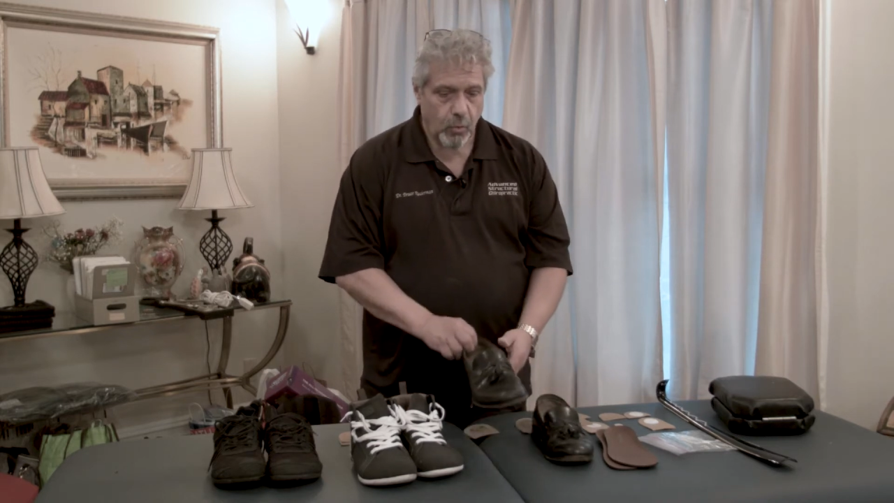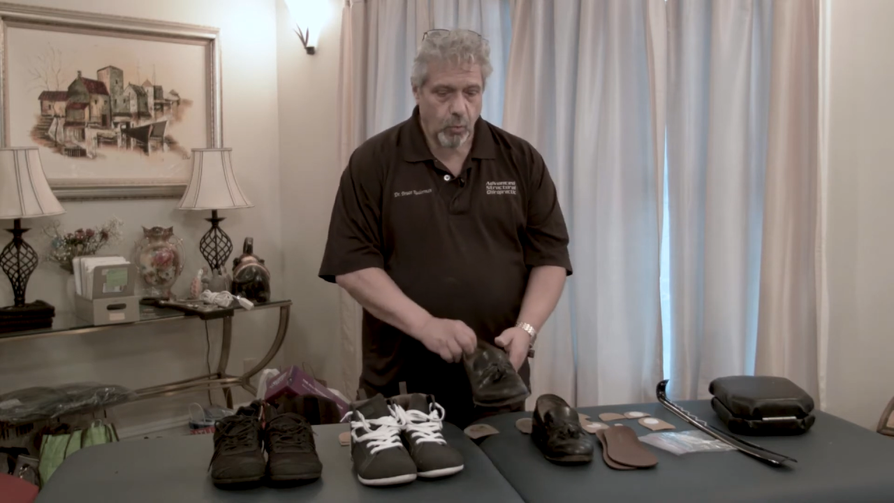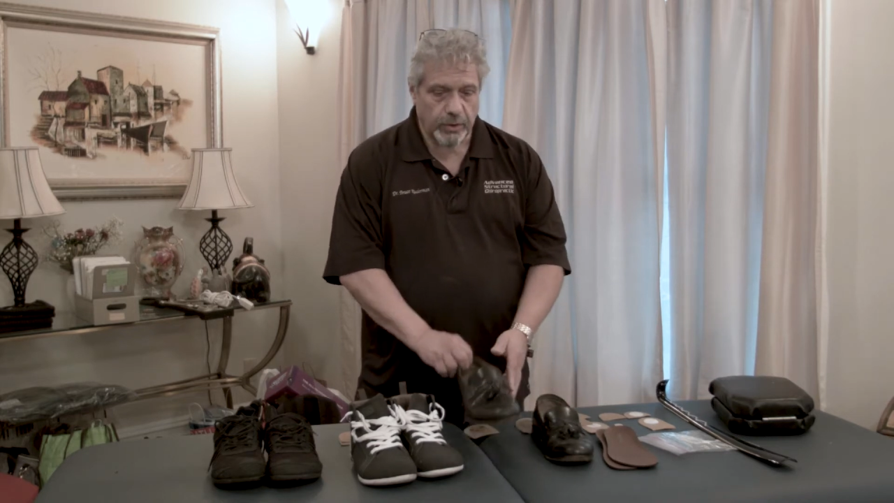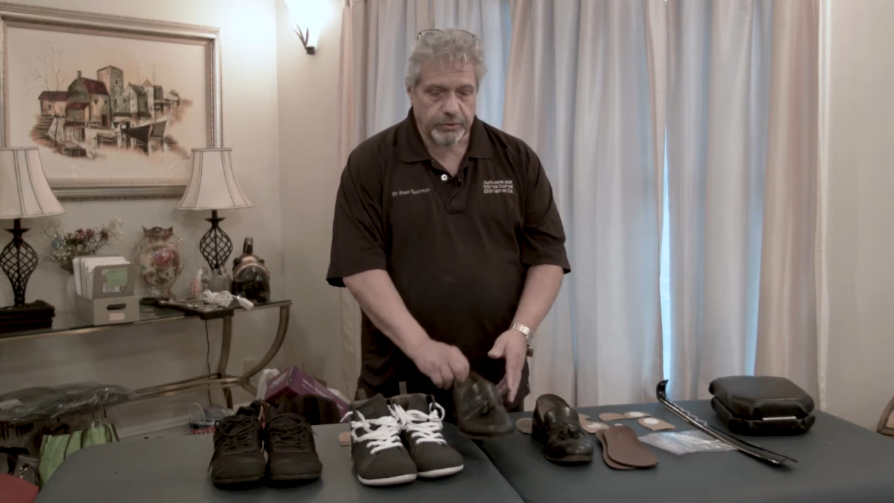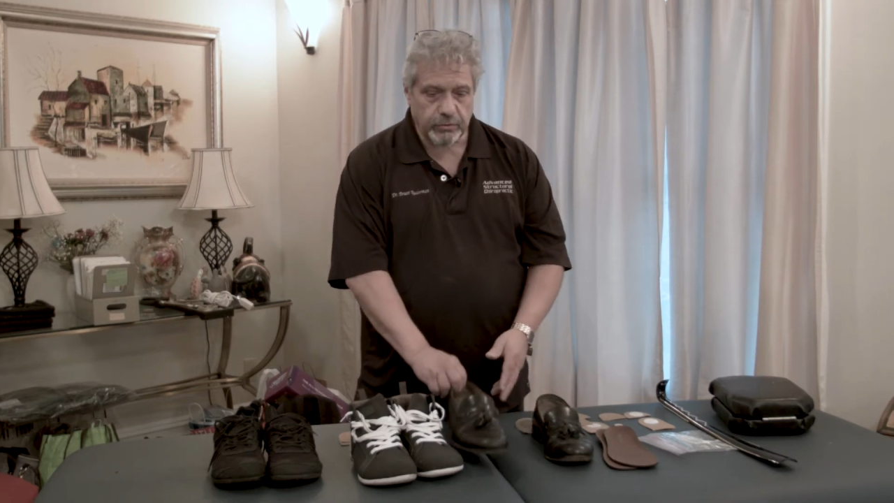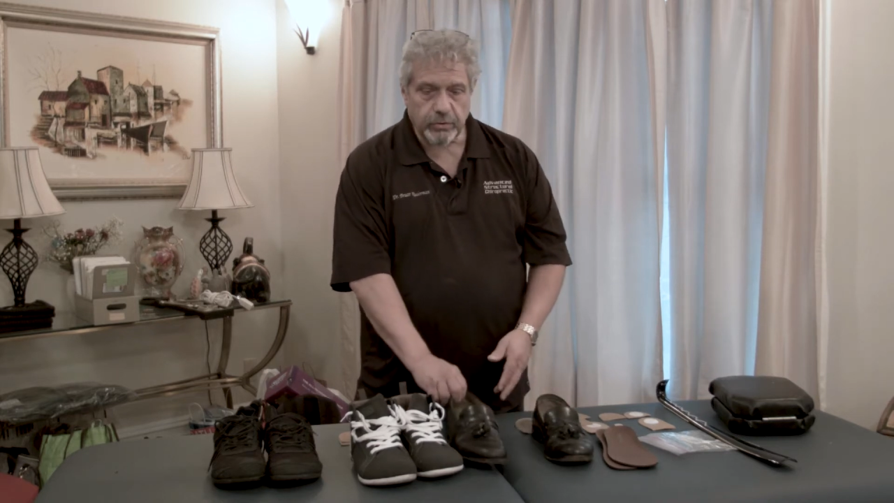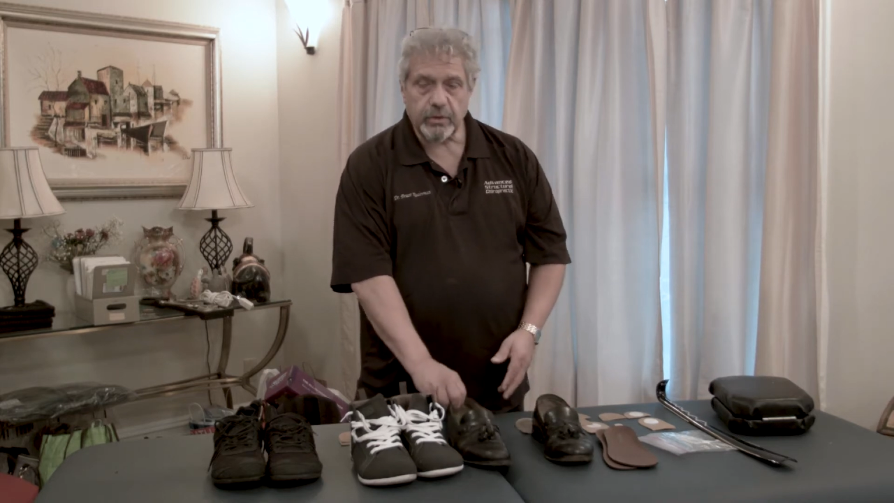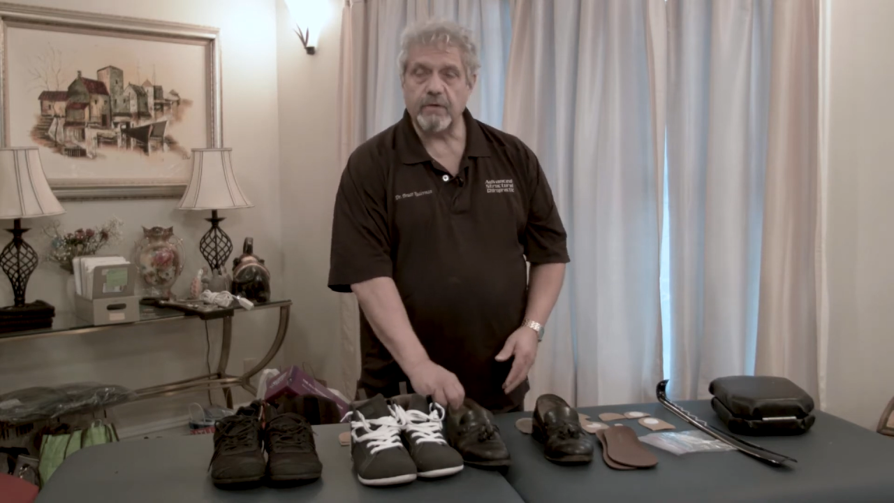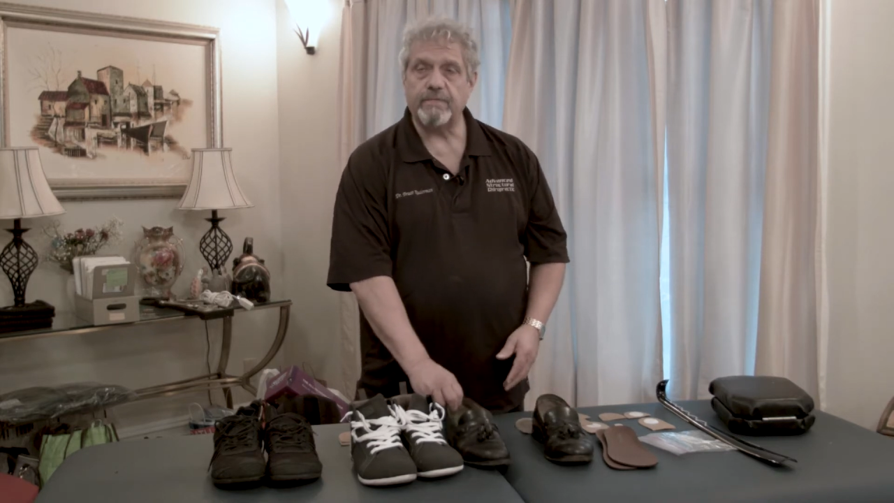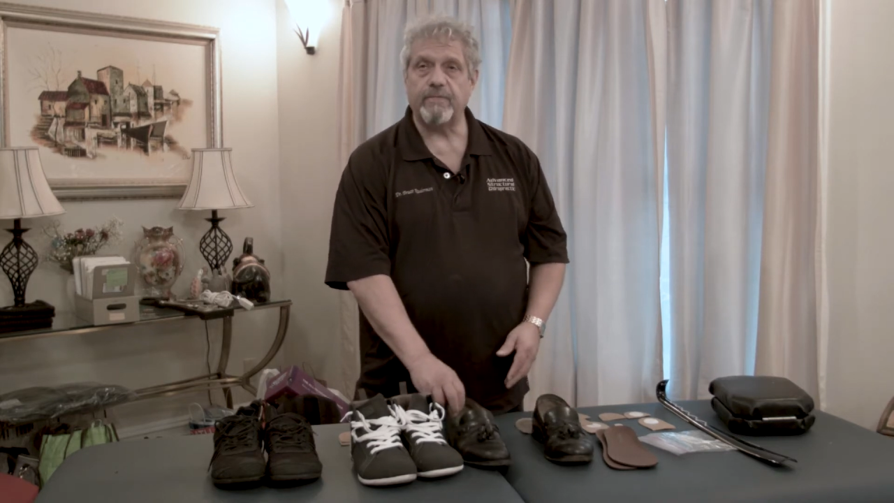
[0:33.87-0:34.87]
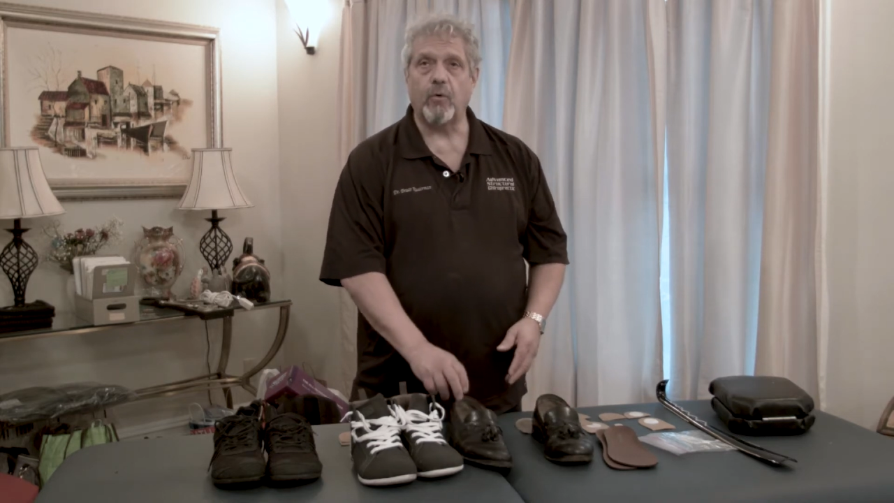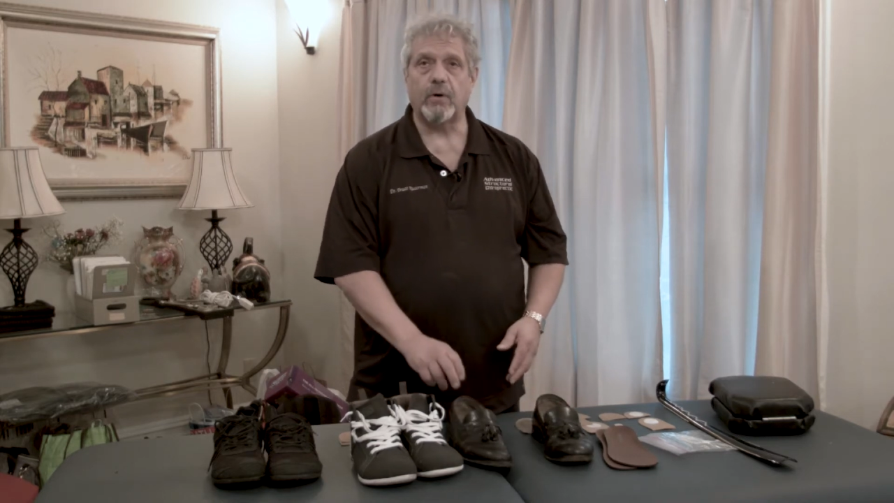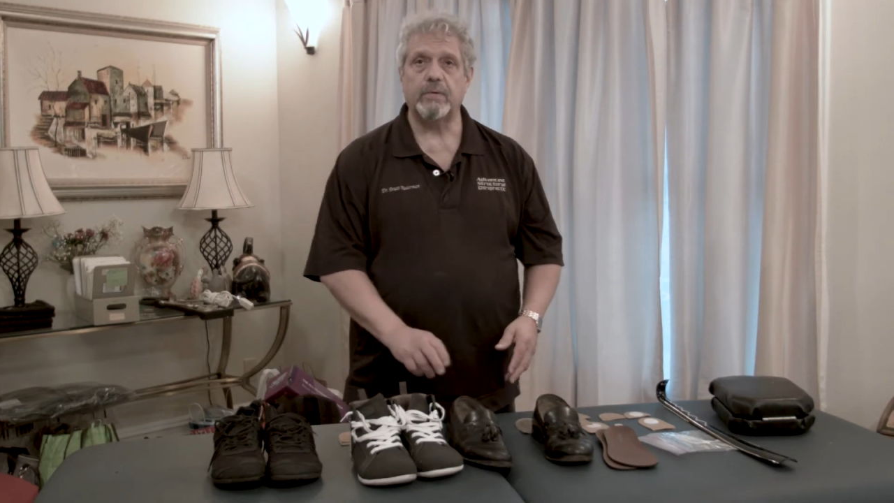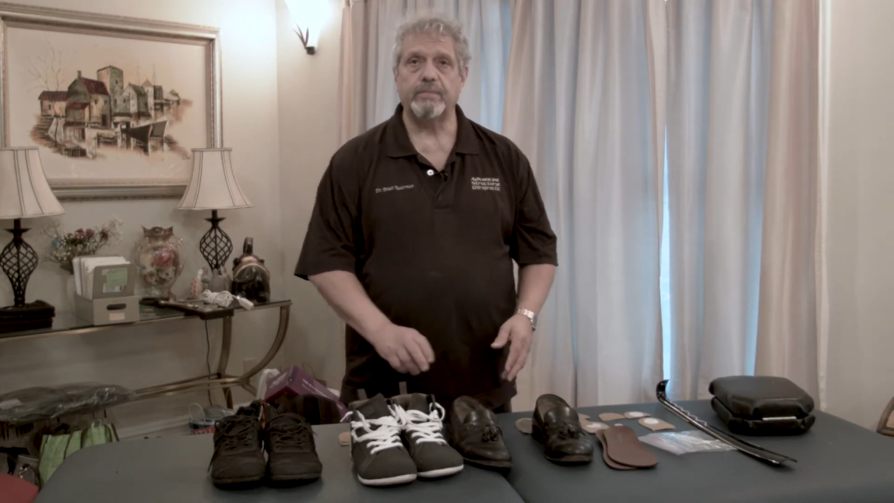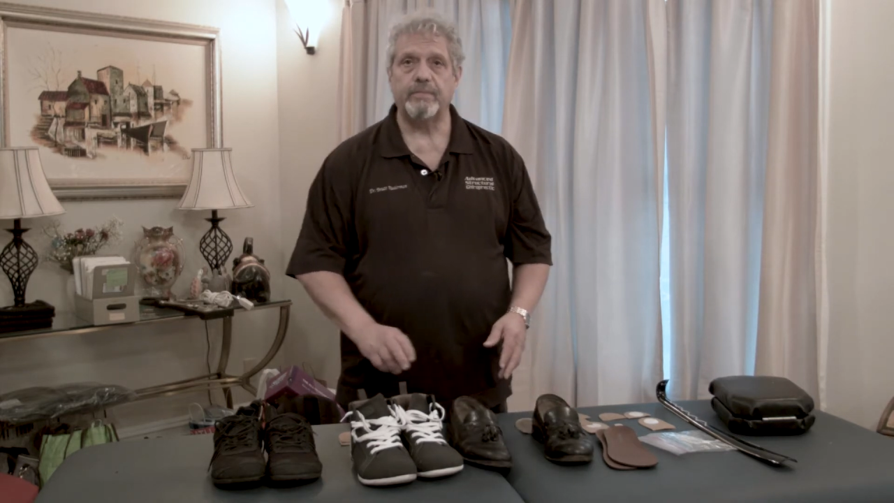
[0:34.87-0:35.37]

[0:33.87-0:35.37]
What you're looking for